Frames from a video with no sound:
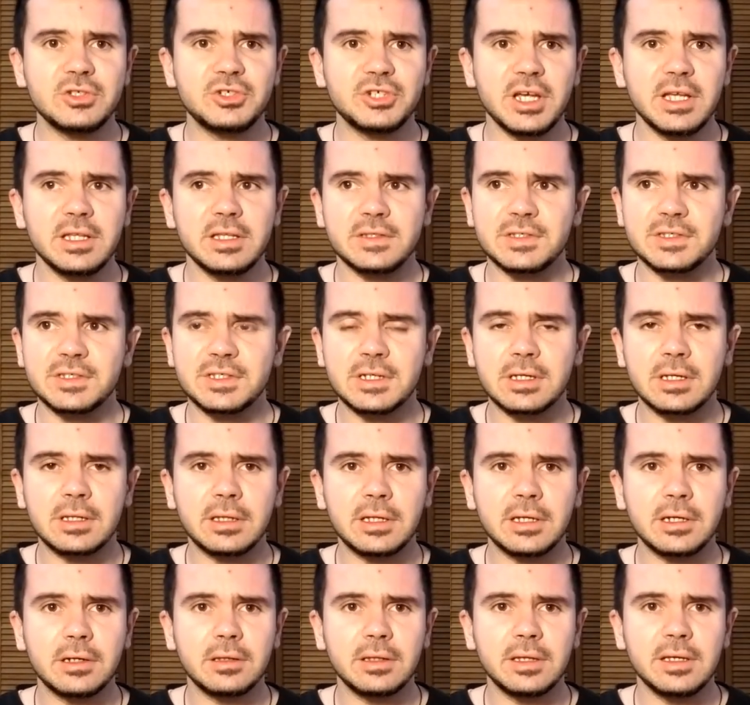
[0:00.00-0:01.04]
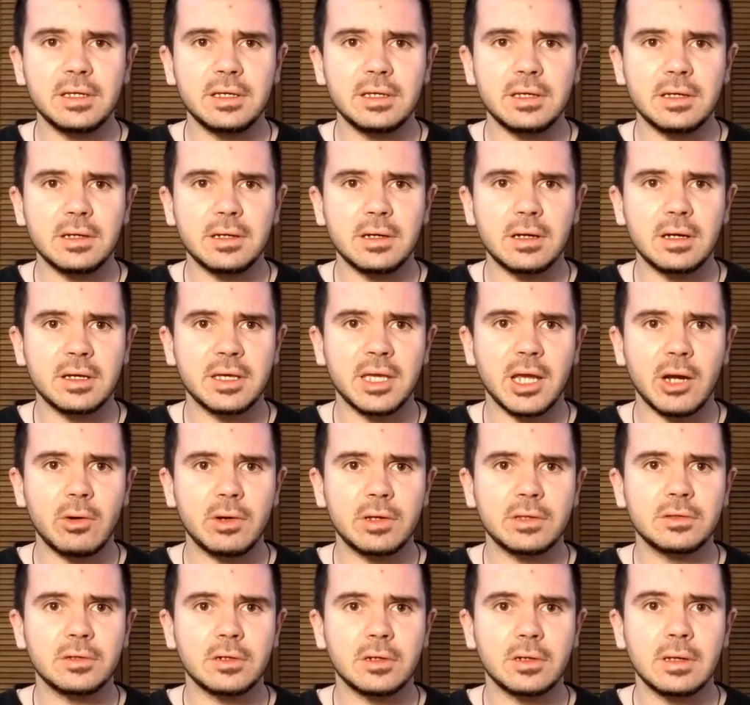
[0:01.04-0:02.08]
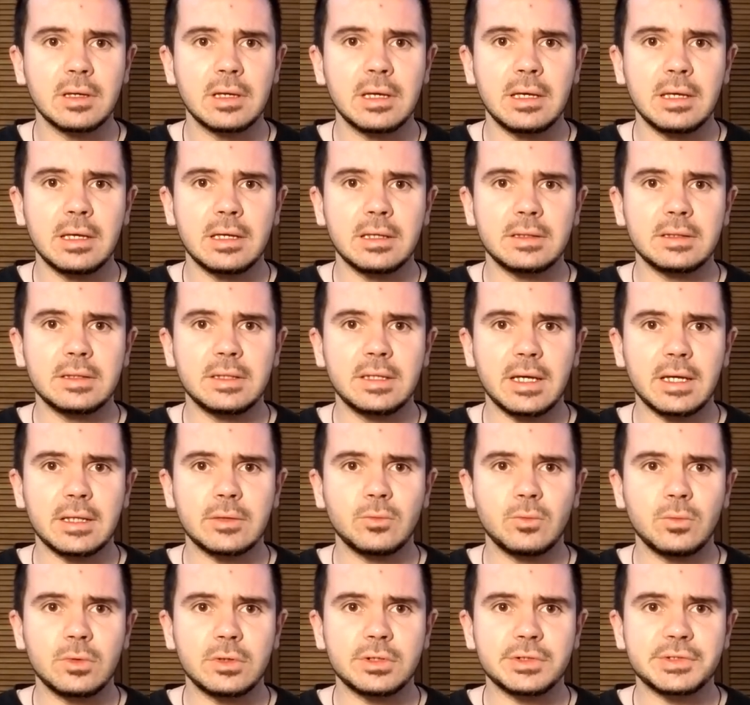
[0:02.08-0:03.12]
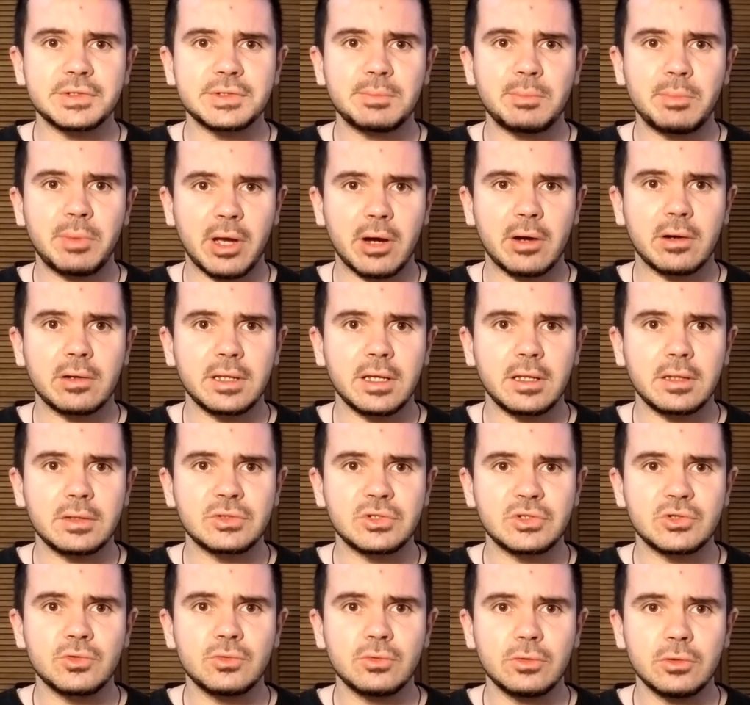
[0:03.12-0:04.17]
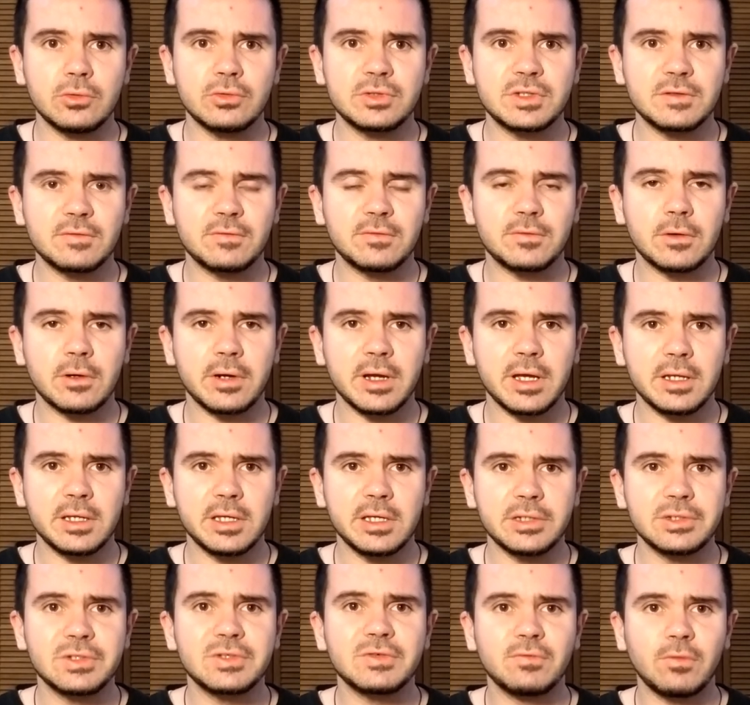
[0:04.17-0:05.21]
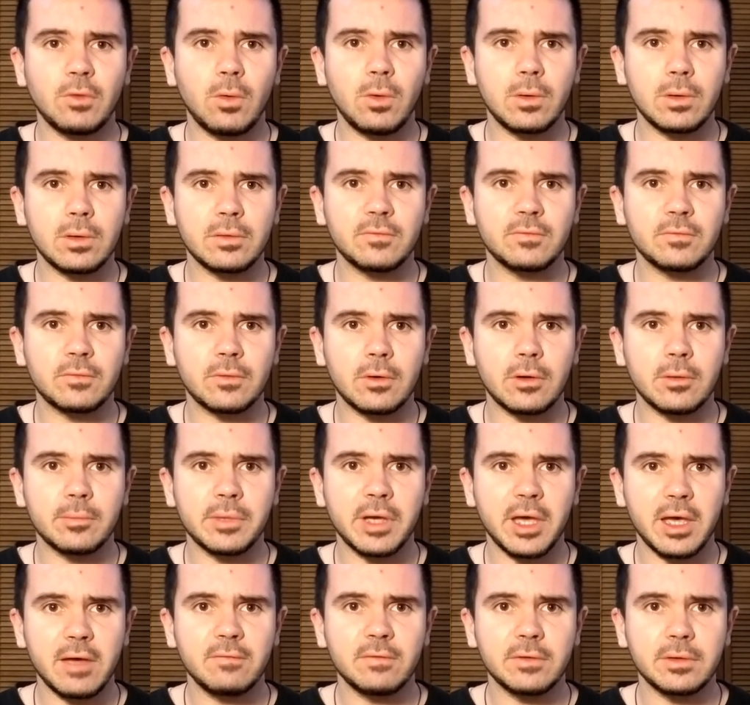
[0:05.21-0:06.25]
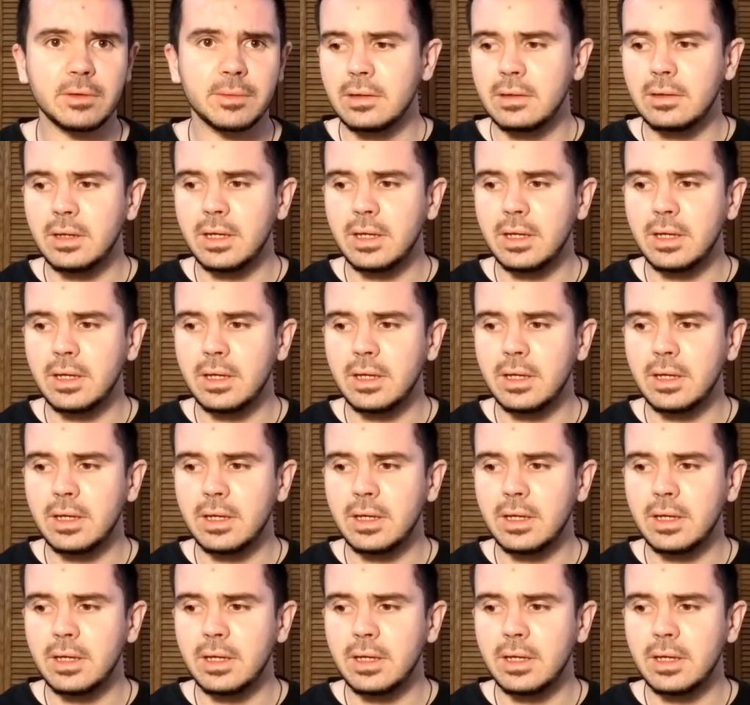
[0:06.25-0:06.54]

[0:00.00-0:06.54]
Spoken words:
Jadis is clearly a character that was parallel to Lucifer and his fall from heaven.